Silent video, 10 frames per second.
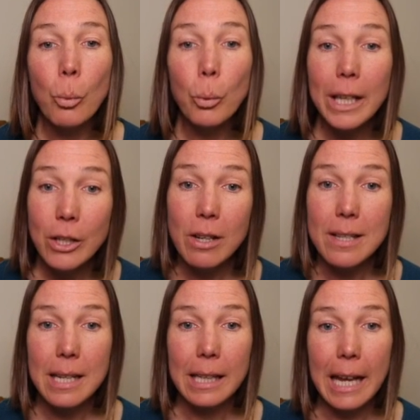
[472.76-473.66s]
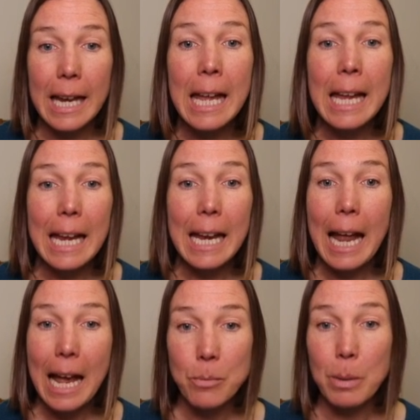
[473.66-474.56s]
Well, interestingly, it
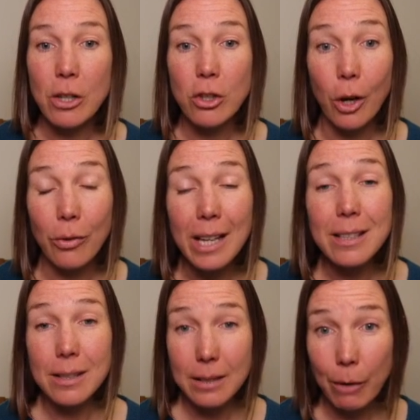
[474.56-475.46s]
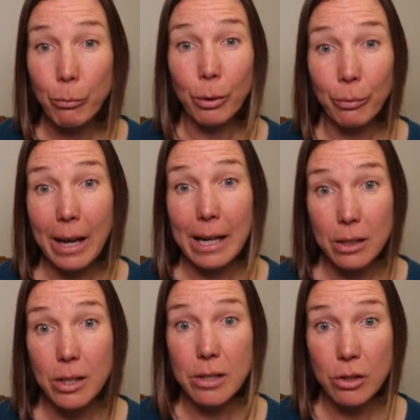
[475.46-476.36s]
has been shown that several
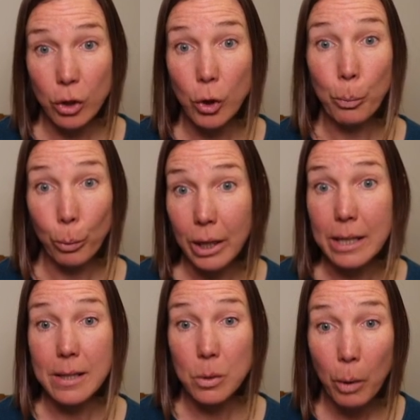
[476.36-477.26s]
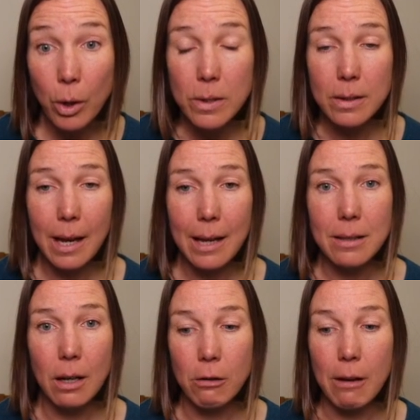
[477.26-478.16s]
factors do predispose to
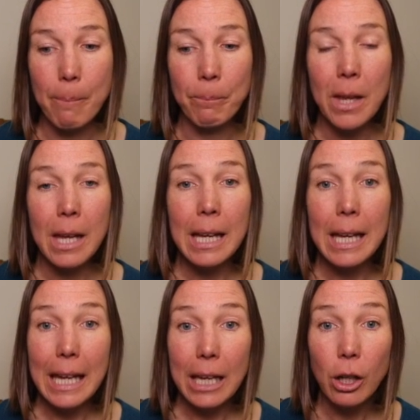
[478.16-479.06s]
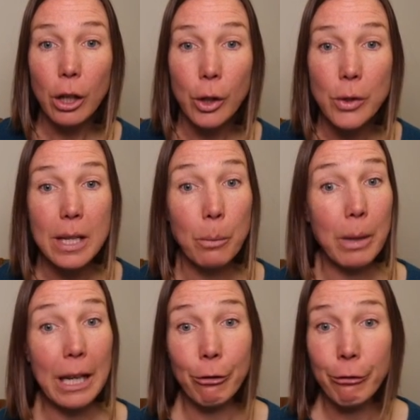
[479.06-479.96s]
SRM, including
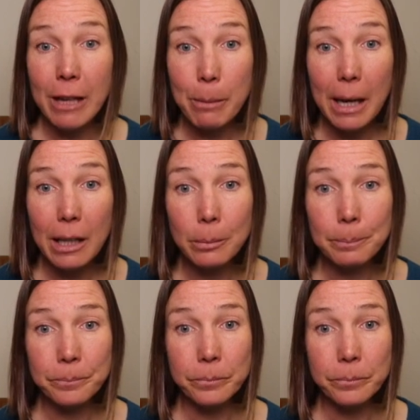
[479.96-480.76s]
being female,